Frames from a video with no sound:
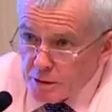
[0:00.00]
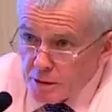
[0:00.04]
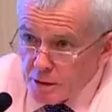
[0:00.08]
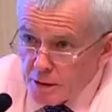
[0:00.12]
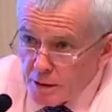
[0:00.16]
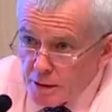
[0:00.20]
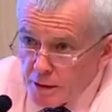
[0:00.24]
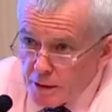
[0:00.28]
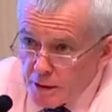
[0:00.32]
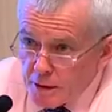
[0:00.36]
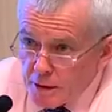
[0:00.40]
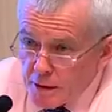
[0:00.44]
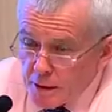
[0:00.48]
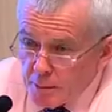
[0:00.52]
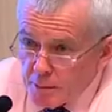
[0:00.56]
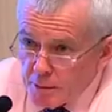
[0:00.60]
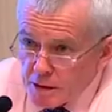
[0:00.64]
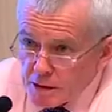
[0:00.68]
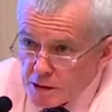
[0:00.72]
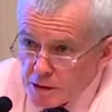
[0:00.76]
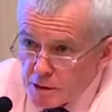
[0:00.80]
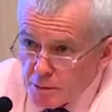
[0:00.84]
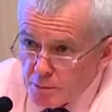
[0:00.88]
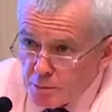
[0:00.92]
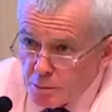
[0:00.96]
and that they
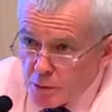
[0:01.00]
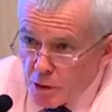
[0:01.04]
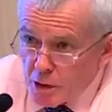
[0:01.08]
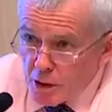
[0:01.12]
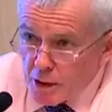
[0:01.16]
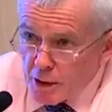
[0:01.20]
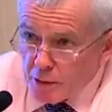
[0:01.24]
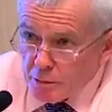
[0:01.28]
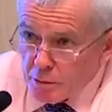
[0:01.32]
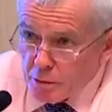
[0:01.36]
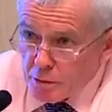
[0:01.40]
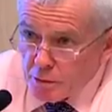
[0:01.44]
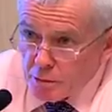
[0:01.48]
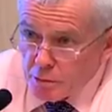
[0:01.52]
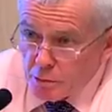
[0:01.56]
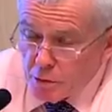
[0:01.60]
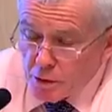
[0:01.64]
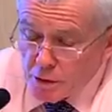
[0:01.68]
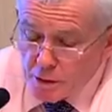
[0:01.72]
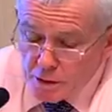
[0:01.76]
must comply with